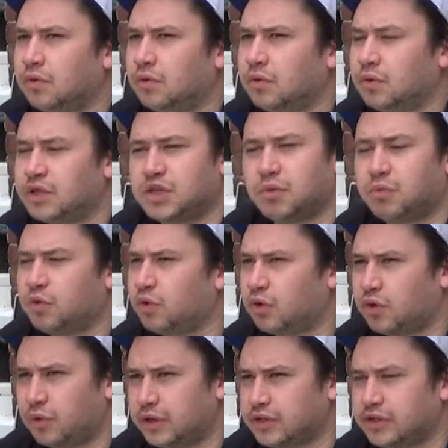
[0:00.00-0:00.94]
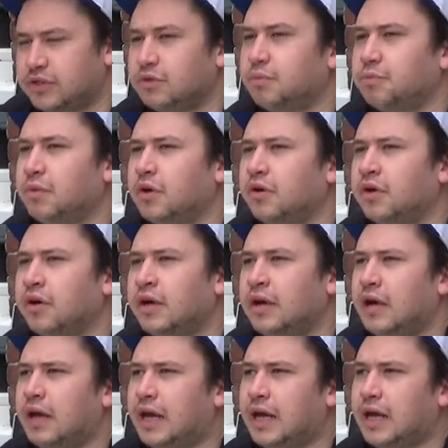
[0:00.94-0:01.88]
Which I won't go into, but
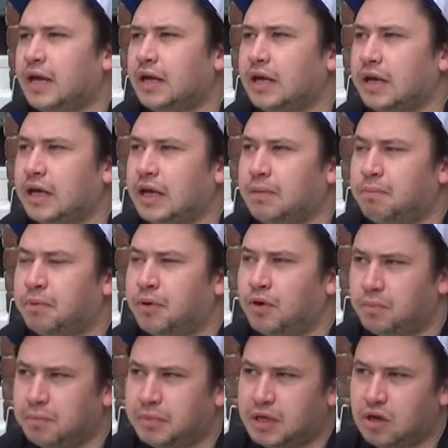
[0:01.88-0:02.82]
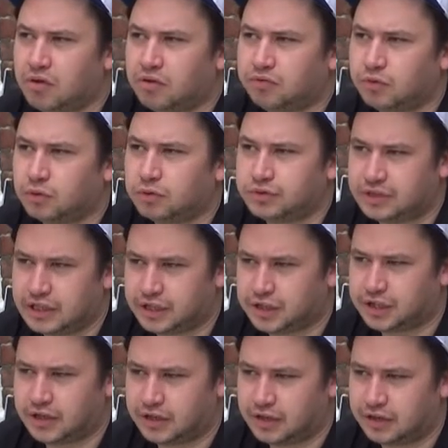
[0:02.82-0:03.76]
it put me off
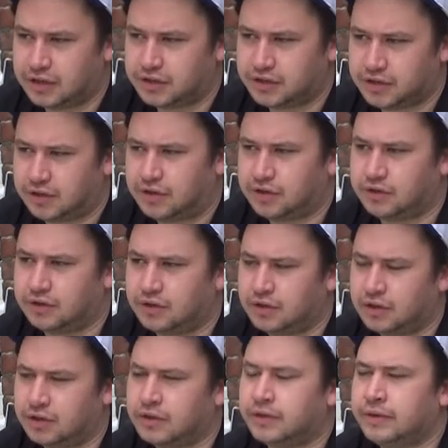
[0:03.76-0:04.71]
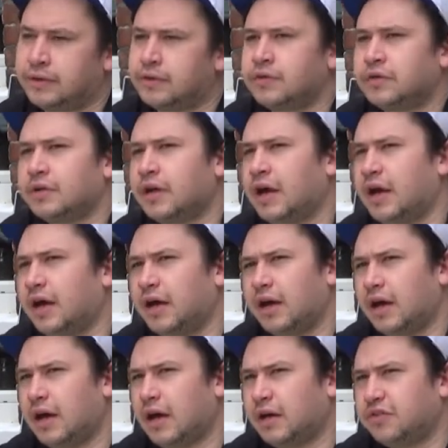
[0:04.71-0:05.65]
auditioning this year.
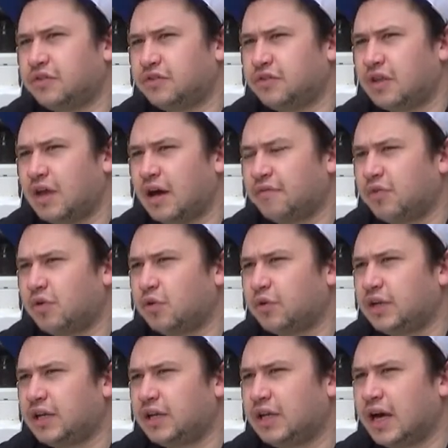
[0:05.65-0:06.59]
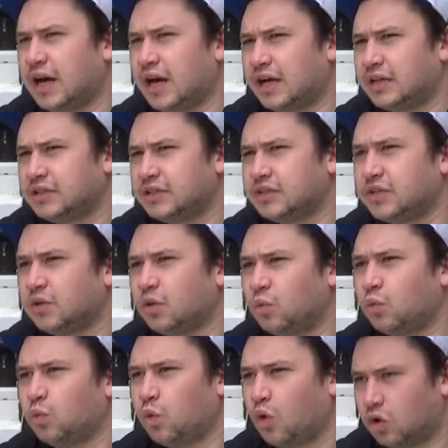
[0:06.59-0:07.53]
I've only had
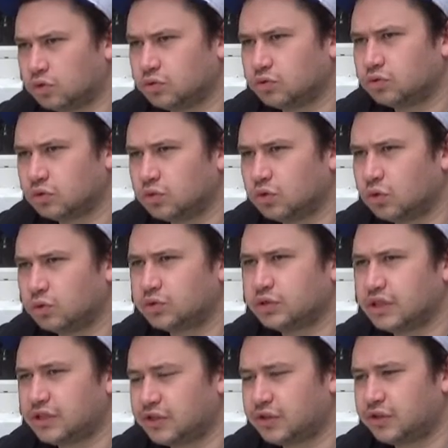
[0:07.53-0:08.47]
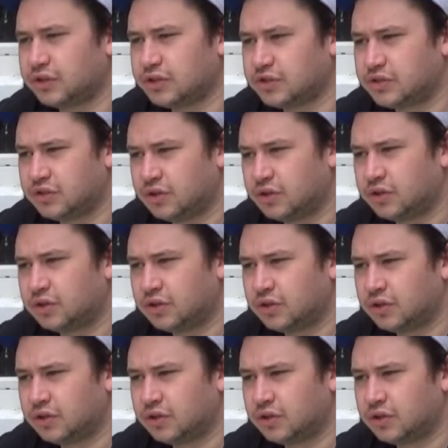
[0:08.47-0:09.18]
one audition this year,